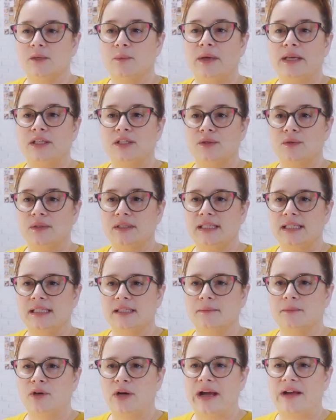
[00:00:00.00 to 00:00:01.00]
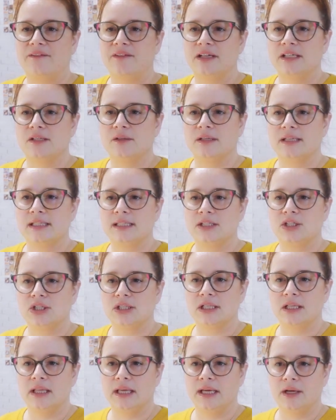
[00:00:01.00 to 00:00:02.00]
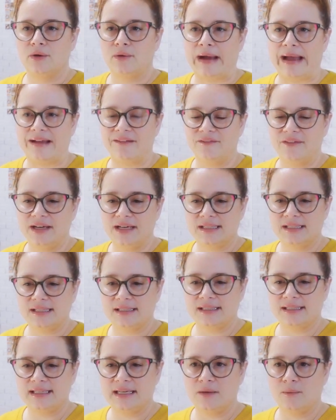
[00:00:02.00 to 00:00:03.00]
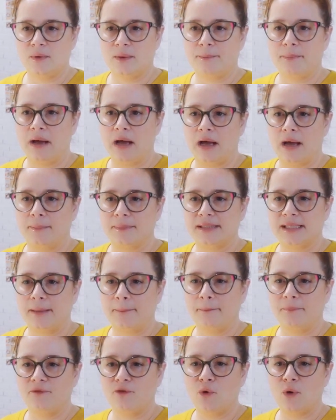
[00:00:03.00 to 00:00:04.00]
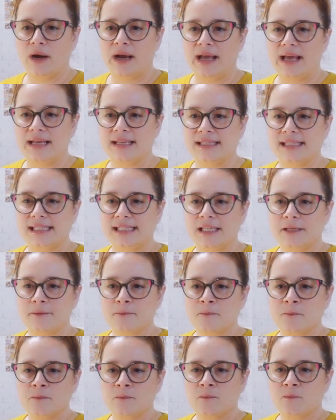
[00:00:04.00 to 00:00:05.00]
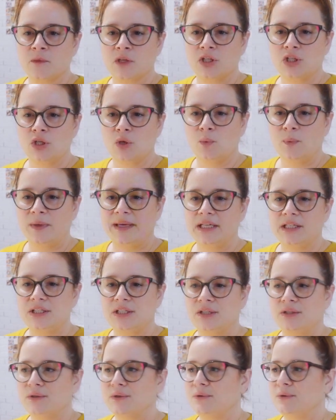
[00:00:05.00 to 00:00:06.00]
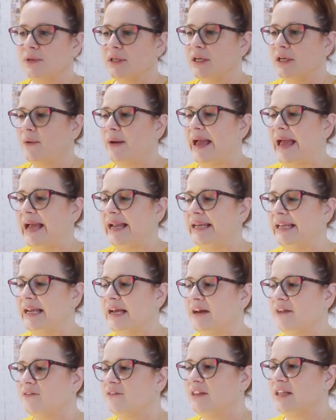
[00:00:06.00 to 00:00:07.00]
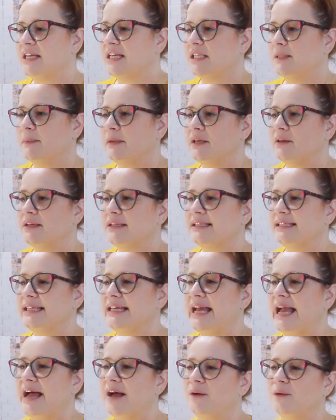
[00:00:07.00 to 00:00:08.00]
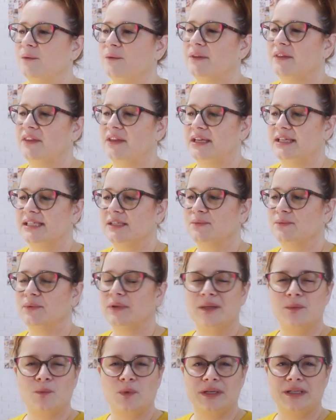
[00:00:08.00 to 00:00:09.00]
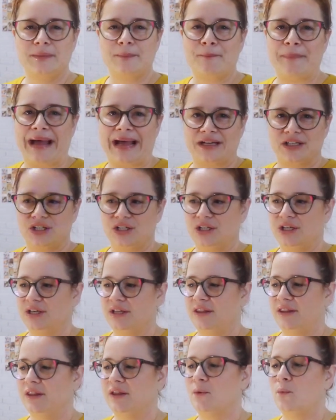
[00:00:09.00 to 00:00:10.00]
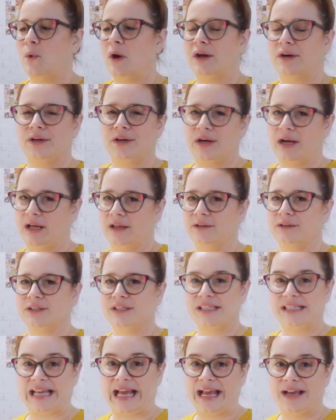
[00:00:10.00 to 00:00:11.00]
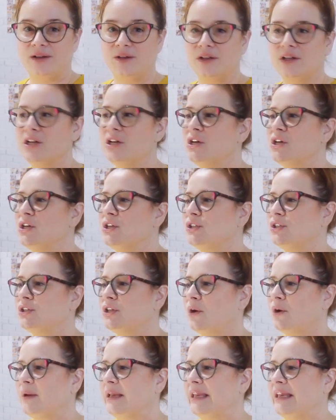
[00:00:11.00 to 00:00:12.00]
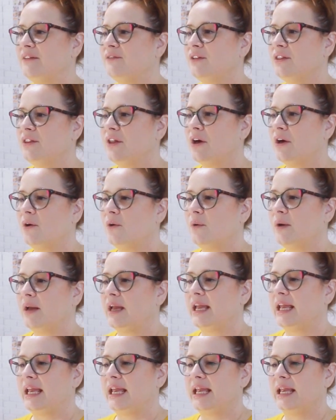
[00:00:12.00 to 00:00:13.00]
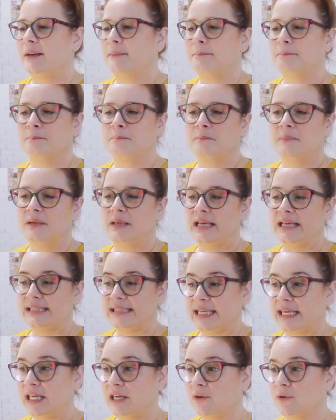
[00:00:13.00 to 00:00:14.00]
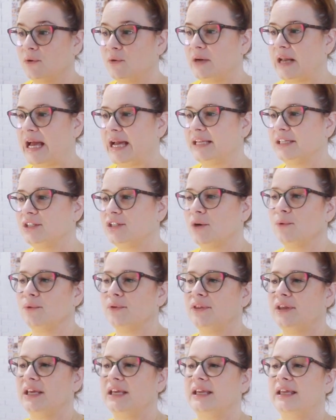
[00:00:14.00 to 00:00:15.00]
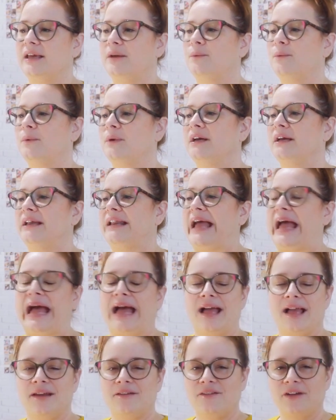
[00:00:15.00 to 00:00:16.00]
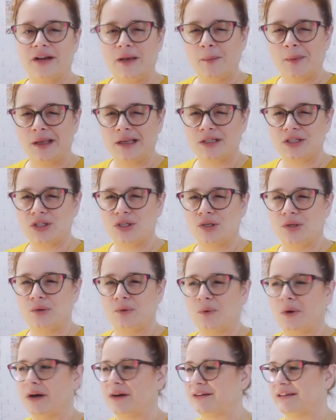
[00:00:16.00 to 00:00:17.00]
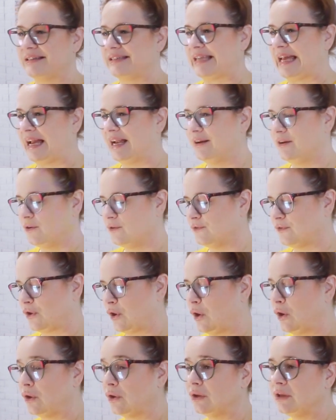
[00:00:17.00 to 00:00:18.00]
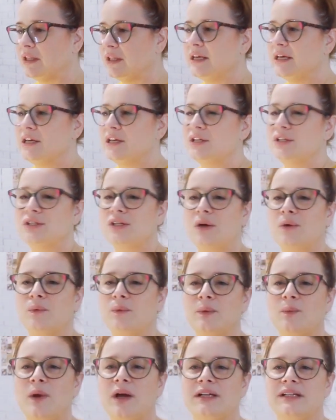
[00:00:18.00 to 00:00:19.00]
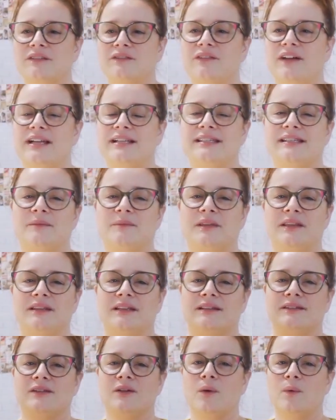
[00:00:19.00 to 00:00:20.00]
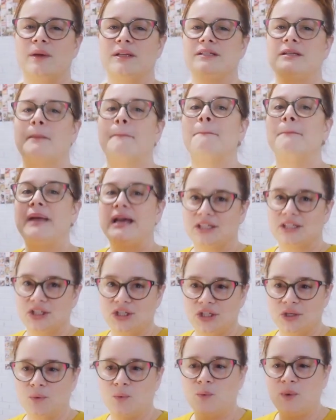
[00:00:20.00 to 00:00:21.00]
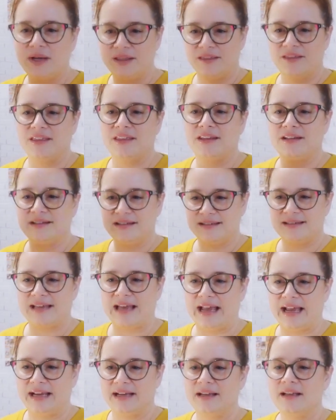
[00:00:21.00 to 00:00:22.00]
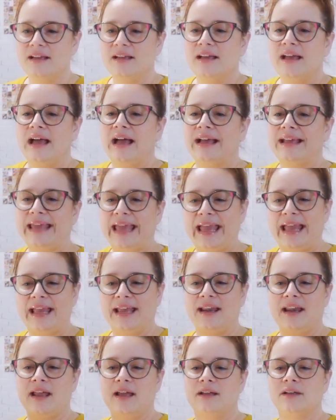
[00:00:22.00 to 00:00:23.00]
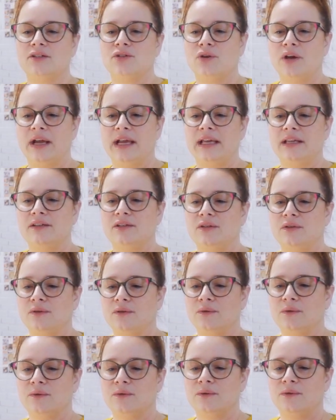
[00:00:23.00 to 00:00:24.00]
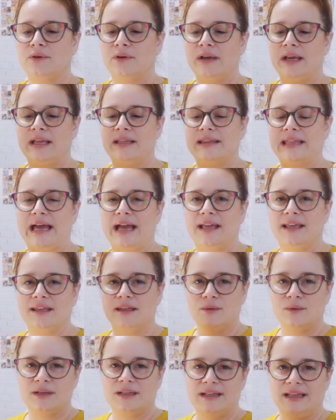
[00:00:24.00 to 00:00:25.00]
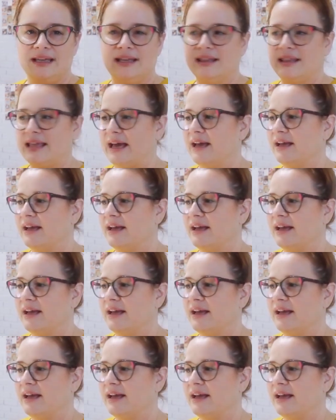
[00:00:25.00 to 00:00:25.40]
So I do see some graphics. So let's just click graphics and see what pops up for us. So we could do, any of these, but you can see how this really wouldn't match the watercolor style. So even though it is cute, I don't think it would add very much to our design overall. So we want to find something that's going to mesh with the design. Again, trying to create that unity,